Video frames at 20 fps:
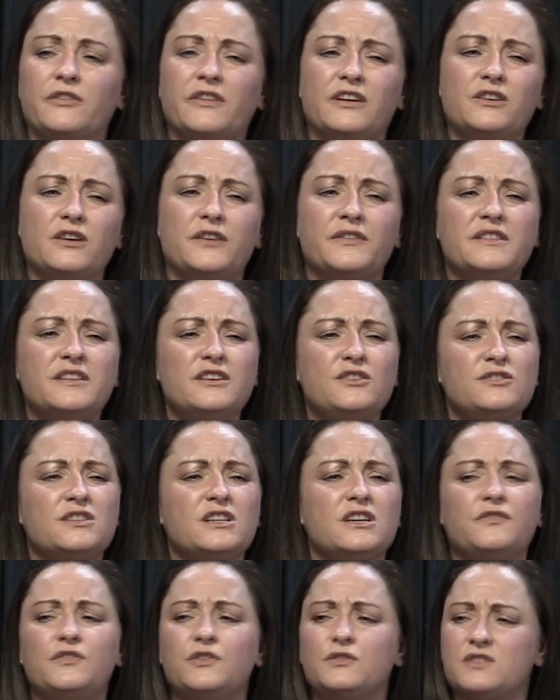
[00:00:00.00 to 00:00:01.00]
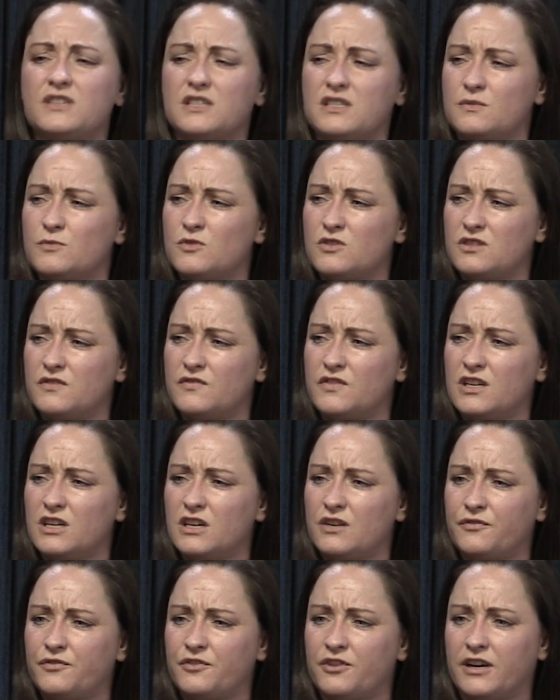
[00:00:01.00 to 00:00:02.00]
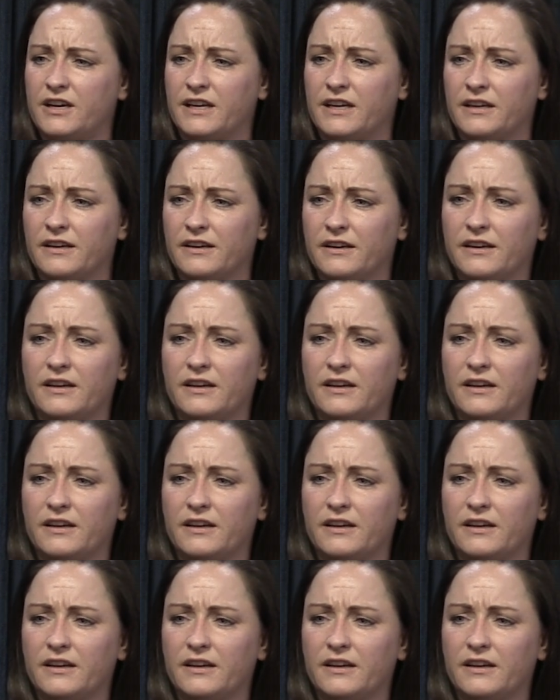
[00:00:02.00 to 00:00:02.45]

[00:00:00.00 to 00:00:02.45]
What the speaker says: I think they used to give you 6 months of the year free.